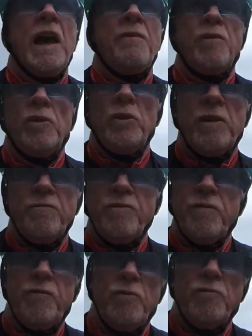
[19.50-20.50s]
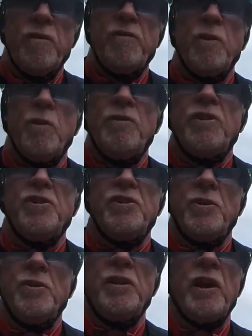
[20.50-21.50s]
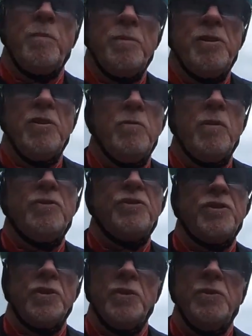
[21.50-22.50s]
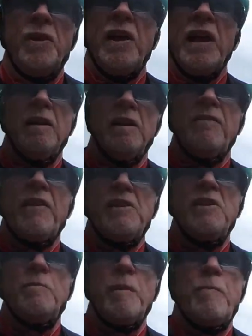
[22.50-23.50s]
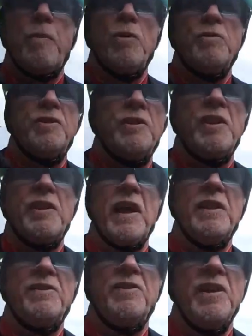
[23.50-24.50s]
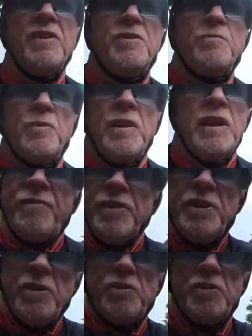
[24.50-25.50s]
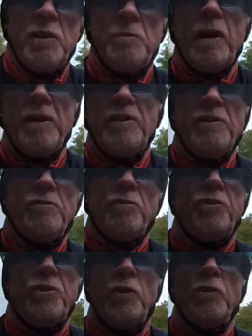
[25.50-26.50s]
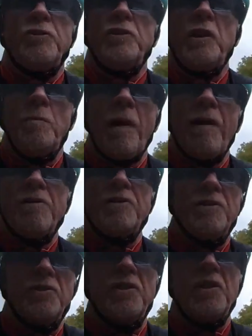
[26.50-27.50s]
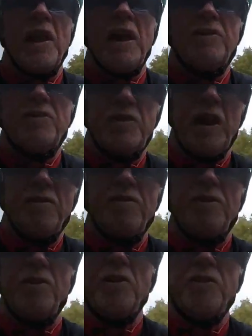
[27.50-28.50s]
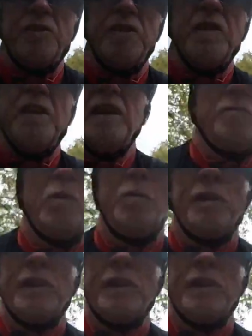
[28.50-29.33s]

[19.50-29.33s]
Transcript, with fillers: If you're looking for a full review of this unit, I'll be doing one soon. It'll eventually be posted at the end of this. A video showing my initial thoughts in comparison to the Edge 1030 will